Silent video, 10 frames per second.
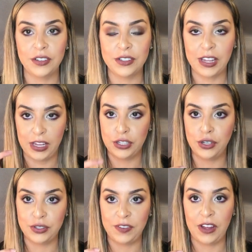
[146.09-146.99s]
just like a
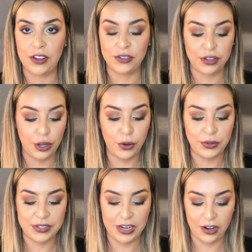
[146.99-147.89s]
Desi Colors logo
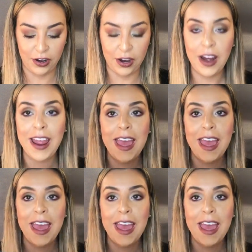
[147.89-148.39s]
sticker.